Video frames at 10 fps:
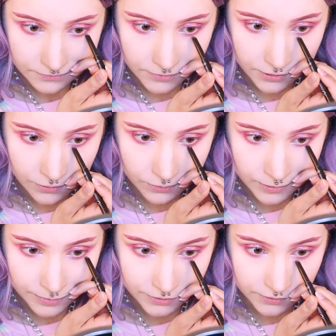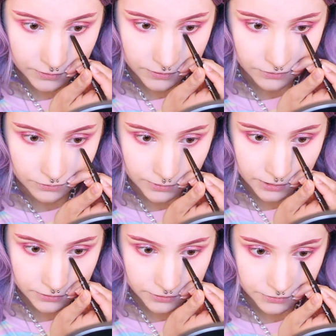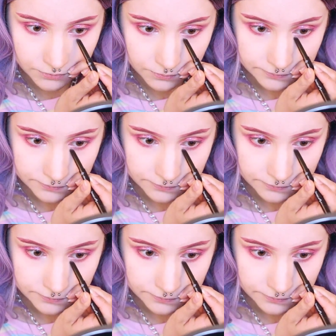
you don't want to put too much.